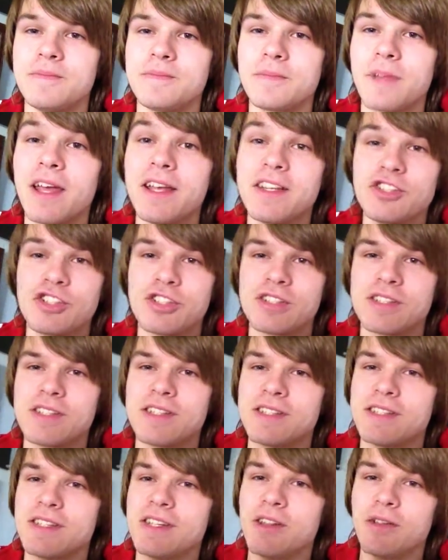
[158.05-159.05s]
anxious to
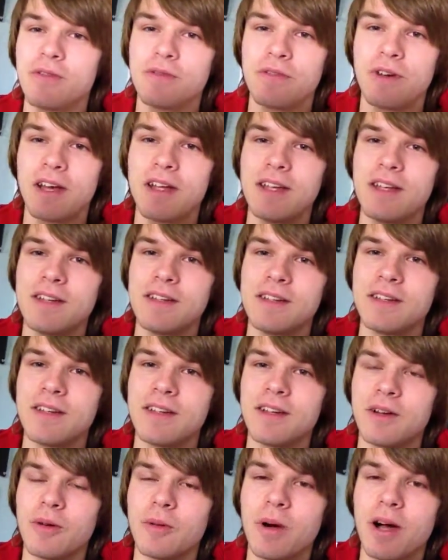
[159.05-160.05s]
see the fight
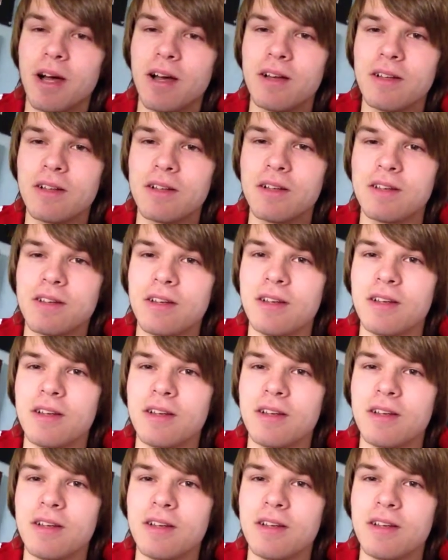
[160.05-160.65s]
in a while.